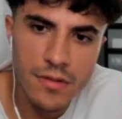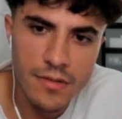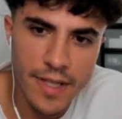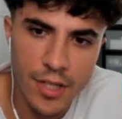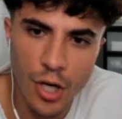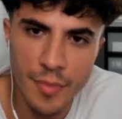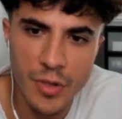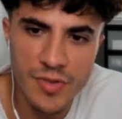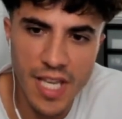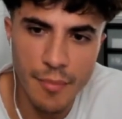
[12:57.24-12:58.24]
They call me
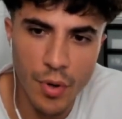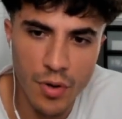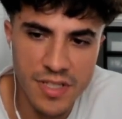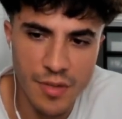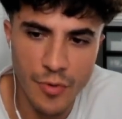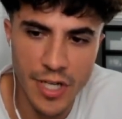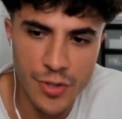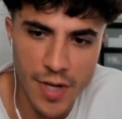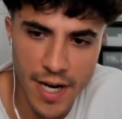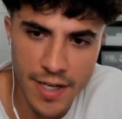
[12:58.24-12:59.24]
Usain Bolt because I'm running
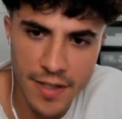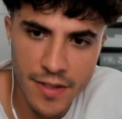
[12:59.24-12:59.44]
track.